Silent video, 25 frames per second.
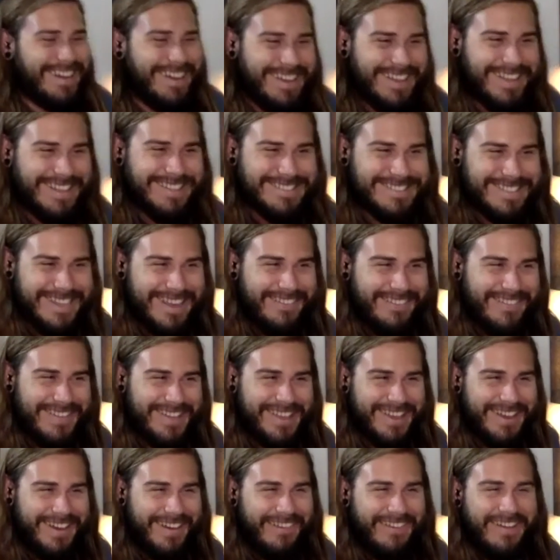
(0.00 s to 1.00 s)
that's how we
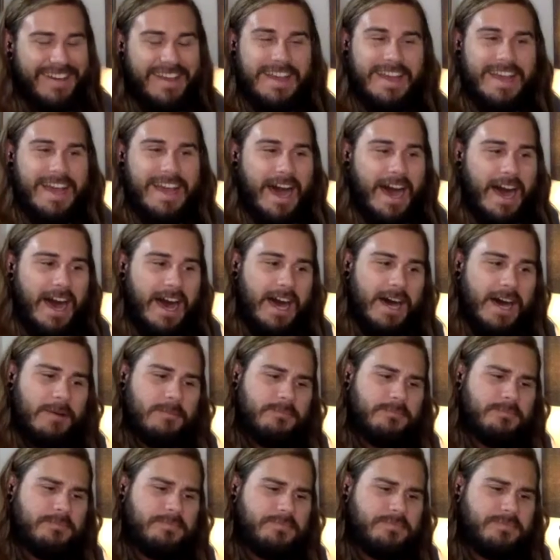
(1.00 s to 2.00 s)
go.
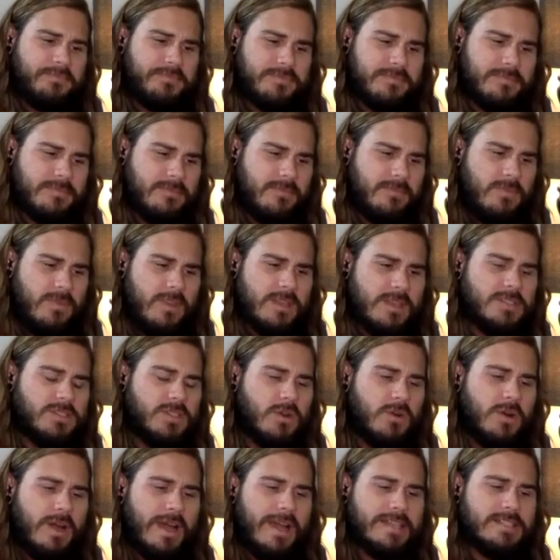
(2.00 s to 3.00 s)
Um
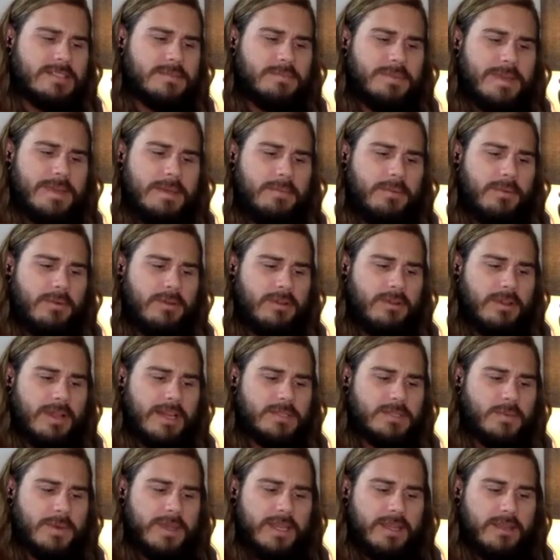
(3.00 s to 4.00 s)
so as people,
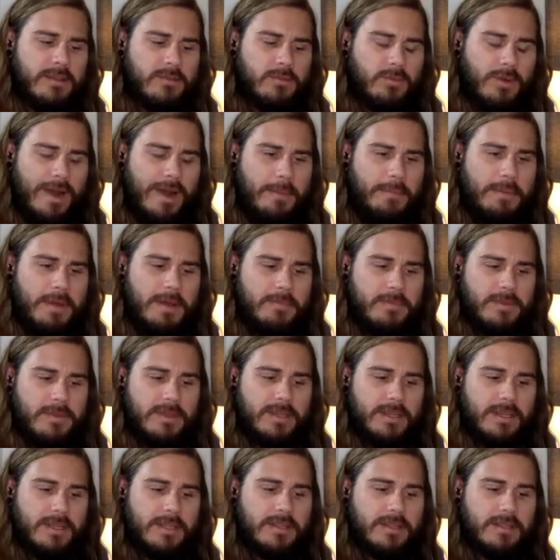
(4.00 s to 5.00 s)
as we wrap up
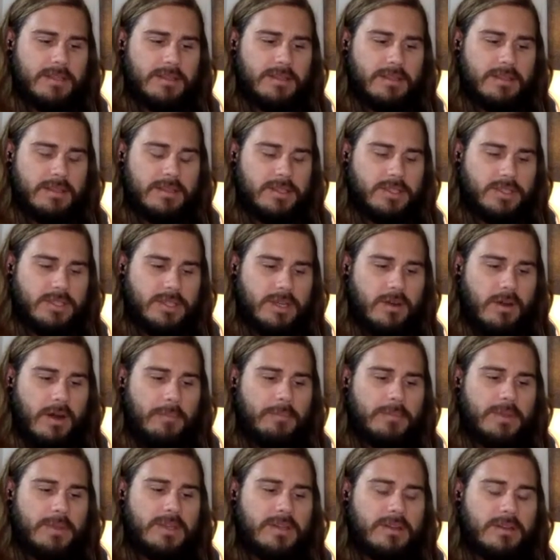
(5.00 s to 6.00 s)
the the show,
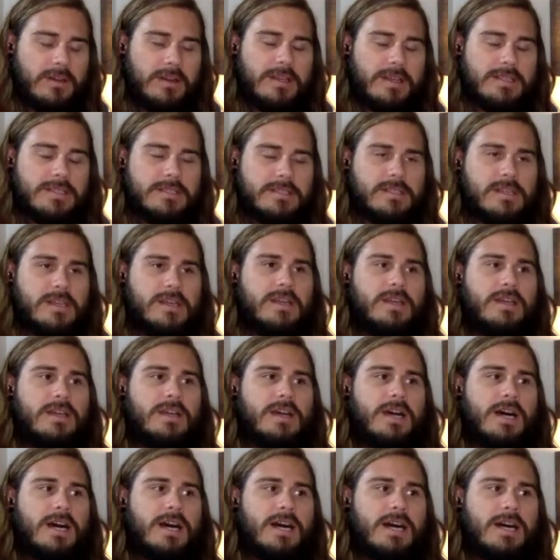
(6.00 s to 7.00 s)
I'm curious,
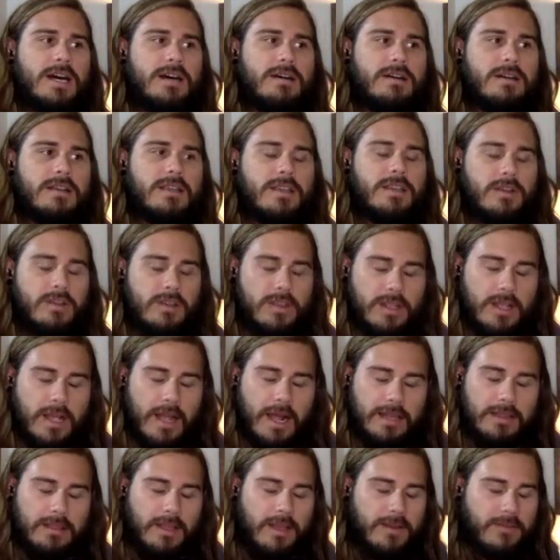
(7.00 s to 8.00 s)
uh you know,
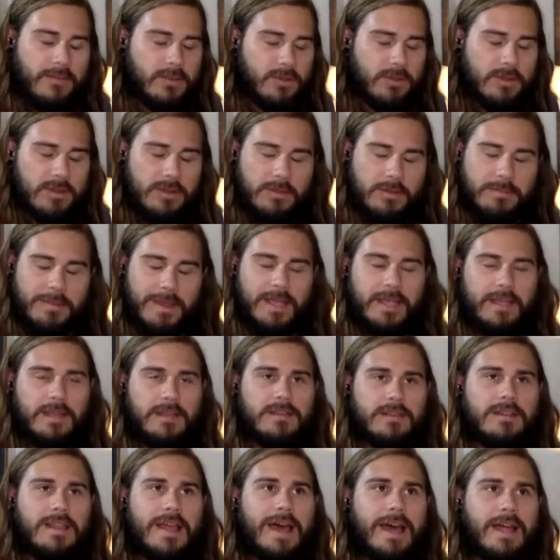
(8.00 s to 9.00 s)
I love you you
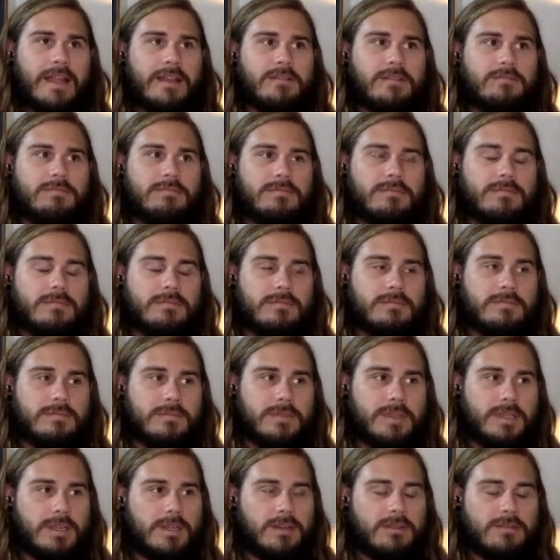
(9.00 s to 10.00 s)
made that,
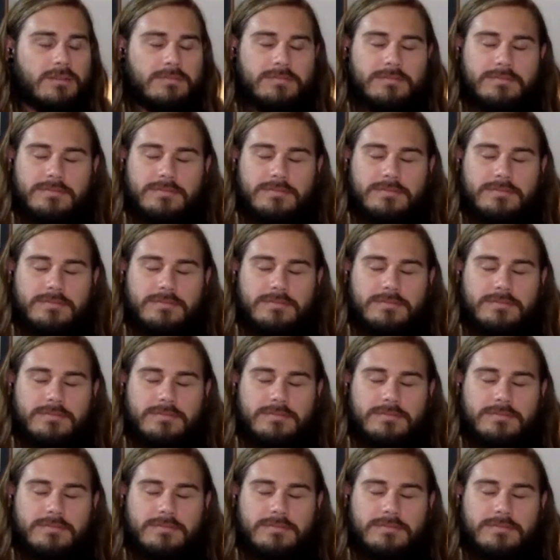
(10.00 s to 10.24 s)
you know,